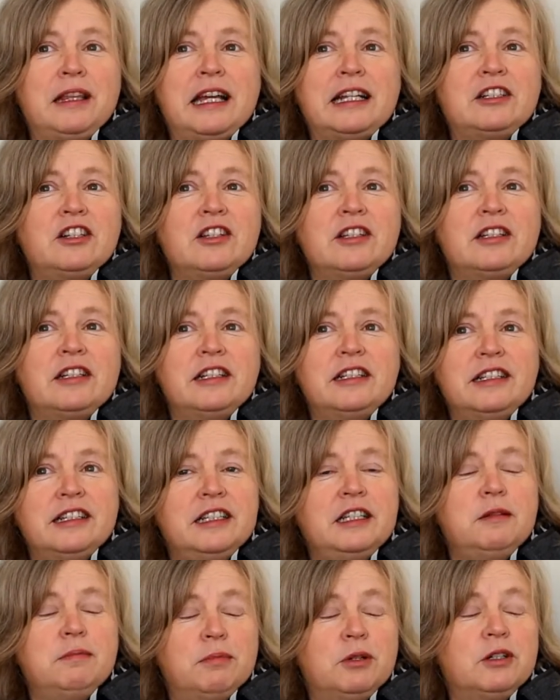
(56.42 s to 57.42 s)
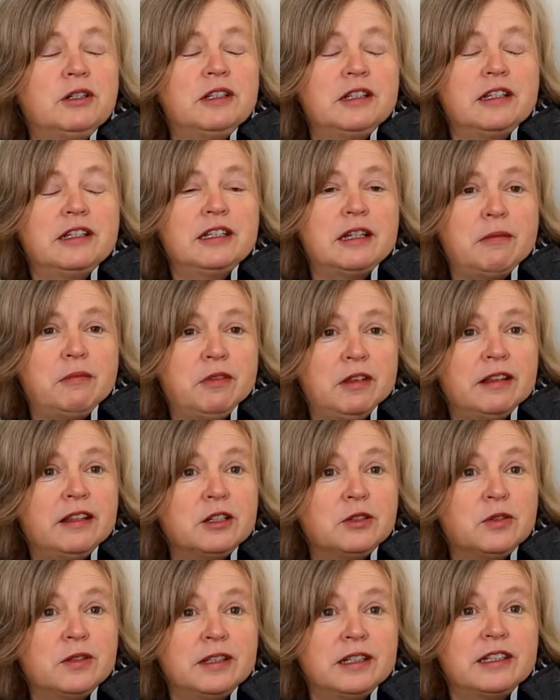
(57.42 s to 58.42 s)
just didn't see books as something
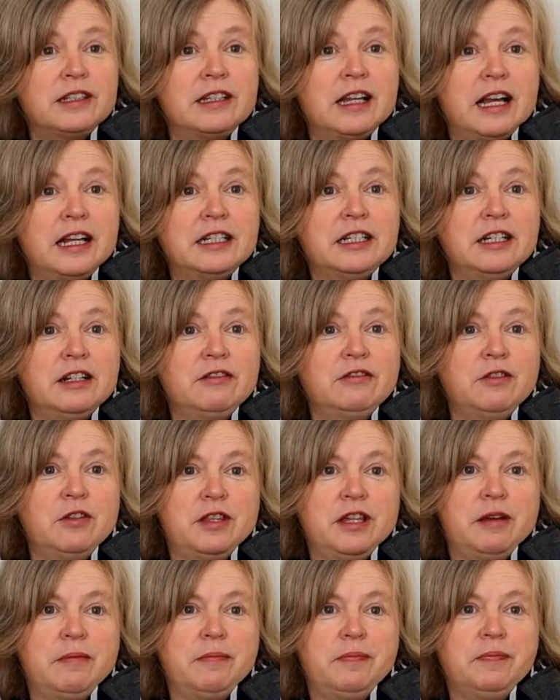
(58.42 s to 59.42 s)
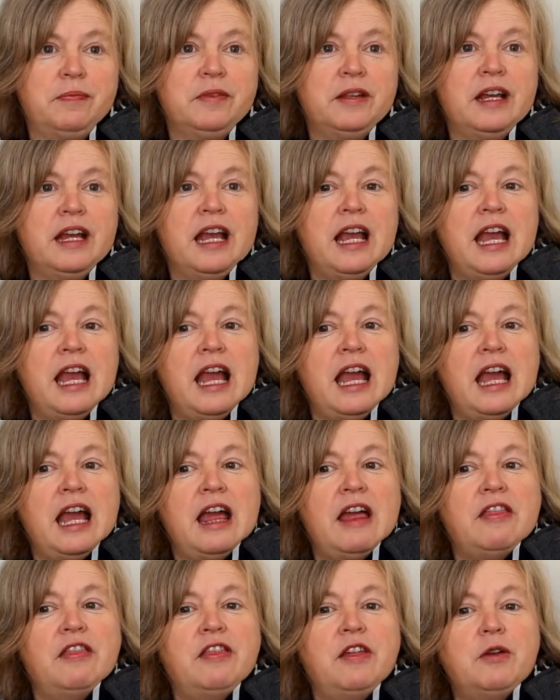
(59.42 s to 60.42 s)
that was exciting for them.
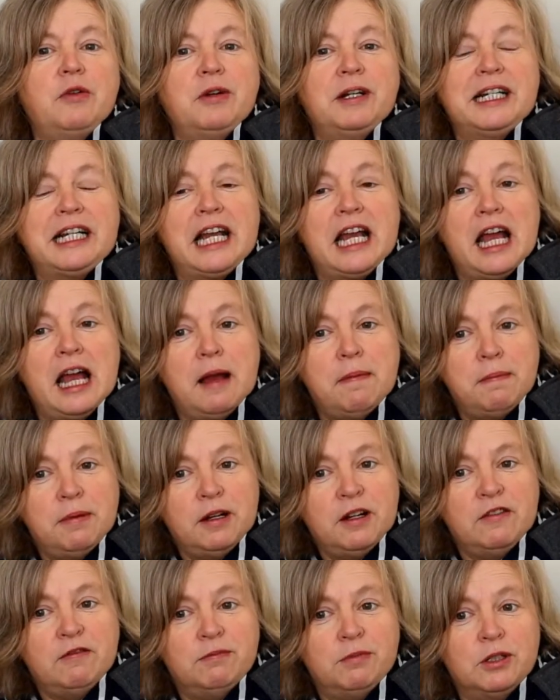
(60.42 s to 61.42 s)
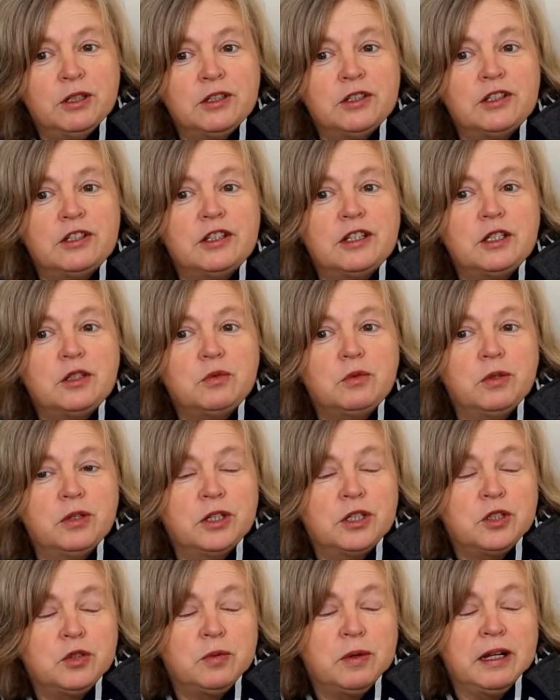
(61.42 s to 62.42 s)
There were a couple of books that
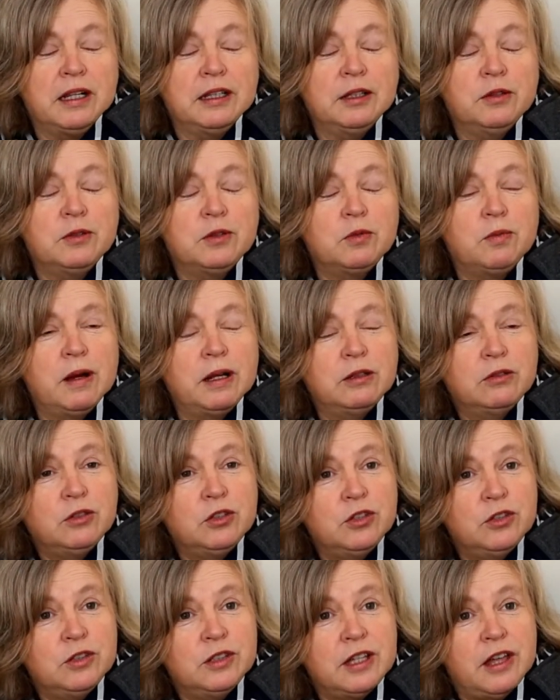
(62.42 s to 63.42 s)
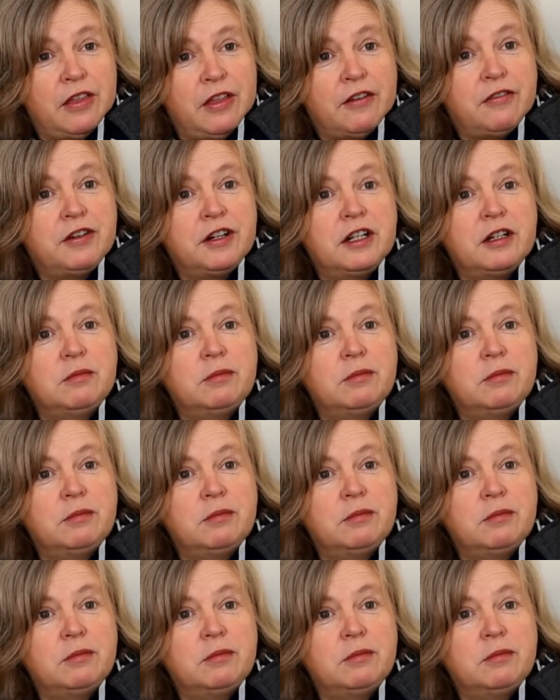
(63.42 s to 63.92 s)
worked well. There was one or two South African